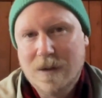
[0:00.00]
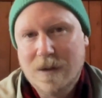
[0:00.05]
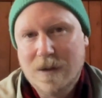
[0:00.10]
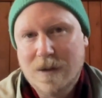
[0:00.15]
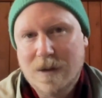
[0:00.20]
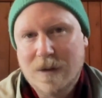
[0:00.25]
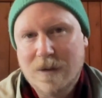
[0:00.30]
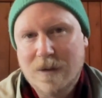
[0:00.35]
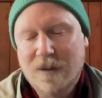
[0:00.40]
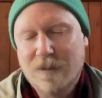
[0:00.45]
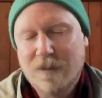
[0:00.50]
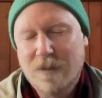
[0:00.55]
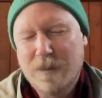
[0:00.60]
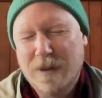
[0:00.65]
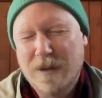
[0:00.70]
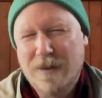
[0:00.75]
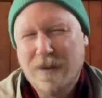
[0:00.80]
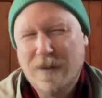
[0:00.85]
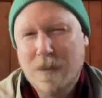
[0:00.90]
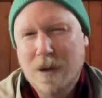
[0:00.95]
I have a
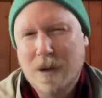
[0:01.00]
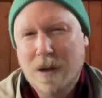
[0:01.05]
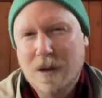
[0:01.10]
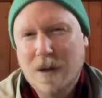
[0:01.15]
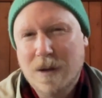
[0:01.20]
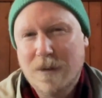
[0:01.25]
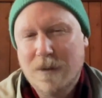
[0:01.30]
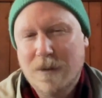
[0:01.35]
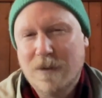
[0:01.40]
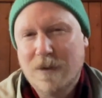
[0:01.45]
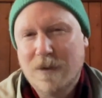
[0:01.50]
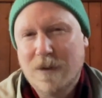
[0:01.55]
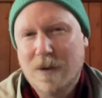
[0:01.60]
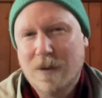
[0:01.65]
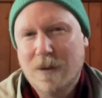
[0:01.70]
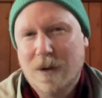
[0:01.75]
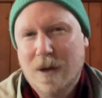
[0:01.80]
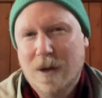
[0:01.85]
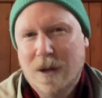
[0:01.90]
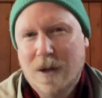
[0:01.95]
busy mind, so
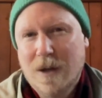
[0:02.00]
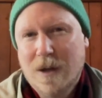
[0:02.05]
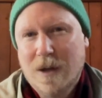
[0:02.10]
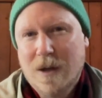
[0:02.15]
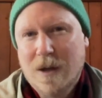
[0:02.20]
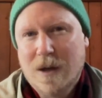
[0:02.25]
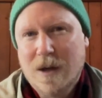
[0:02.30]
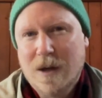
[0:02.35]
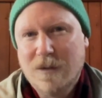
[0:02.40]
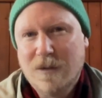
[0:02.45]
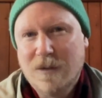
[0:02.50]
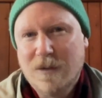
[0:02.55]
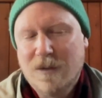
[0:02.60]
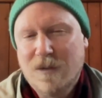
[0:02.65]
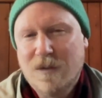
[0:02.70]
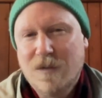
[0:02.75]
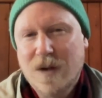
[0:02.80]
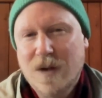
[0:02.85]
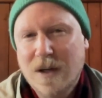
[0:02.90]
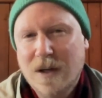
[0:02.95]
I just
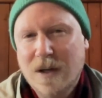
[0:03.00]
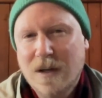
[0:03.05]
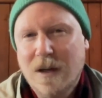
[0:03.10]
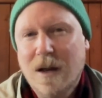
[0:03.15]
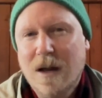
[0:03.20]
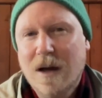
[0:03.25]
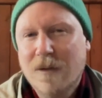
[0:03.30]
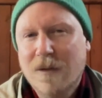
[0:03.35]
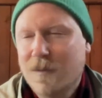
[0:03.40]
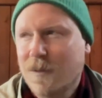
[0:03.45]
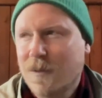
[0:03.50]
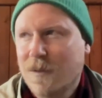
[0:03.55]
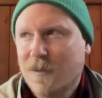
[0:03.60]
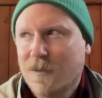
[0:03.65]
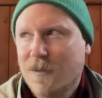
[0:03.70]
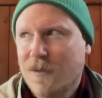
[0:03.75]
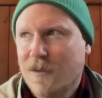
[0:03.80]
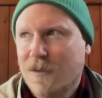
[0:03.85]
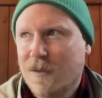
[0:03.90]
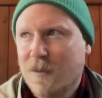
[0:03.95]
fell in love with
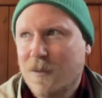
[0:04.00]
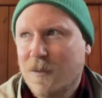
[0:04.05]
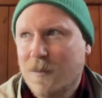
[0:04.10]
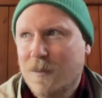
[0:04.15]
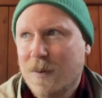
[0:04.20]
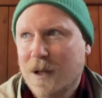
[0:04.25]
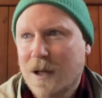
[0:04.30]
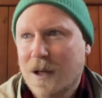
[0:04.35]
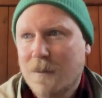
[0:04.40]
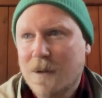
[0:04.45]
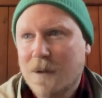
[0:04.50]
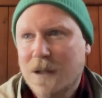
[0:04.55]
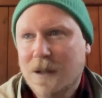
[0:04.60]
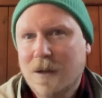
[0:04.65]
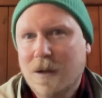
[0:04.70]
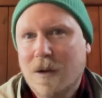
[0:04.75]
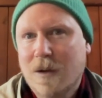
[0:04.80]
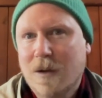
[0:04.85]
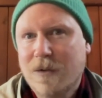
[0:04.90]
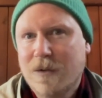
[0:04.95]
just becoming
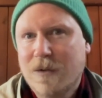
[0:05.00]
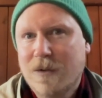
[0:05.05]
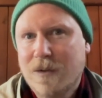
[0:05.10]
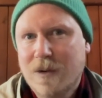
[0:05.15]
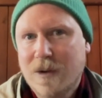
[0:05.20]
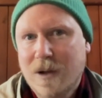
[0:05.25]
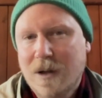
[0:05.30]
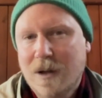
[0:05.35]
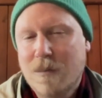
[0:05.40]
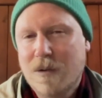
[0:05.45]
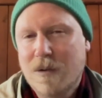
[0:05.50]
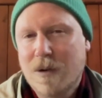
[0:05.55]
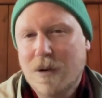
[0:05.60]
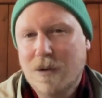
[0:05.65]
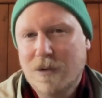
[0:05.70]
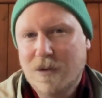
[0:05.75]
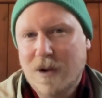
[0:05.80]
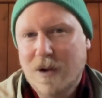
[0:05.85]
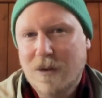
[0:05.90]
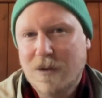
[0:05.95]
lost in a
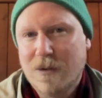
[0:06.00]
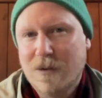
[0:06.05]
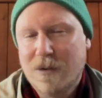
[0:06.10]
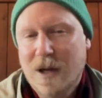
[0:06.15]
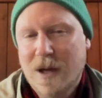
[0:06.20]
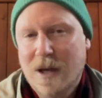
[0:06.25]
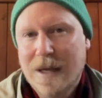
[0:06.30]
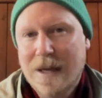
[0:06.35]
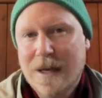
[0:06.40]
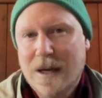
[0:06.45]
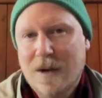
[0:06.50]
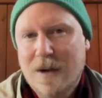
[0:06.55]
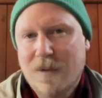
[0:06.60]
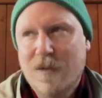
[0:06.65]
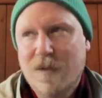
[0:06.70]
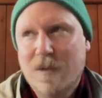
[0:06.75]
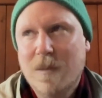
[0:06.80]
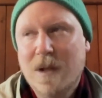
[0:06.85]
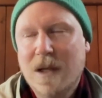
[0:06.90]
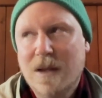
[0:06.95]
process. And
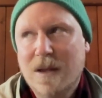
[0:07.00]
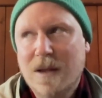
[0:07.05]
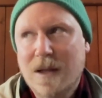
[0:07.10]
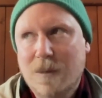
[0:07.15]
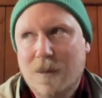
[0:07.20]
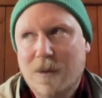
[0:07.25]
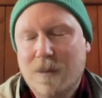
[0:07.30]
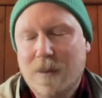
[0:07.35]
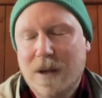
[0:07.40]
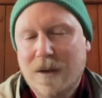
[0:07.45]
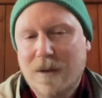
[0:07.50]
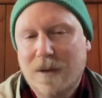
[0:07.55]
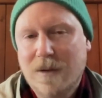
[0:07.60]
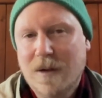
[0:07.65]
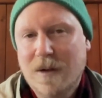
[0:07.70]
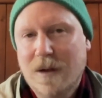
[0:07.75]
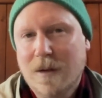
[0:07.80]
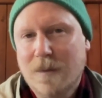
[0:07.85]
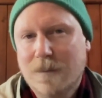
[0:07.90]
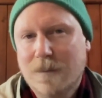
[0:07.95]
for me, that was painting.